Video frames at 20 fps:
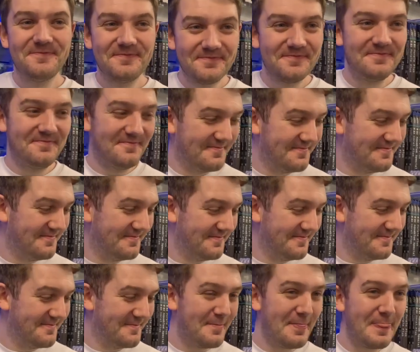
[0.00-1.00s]
Follow you on
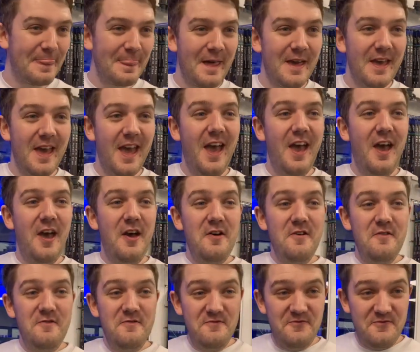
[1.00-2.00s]
what, Facebook,
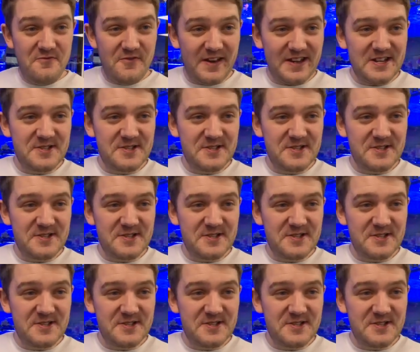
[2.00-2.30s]
Instagram?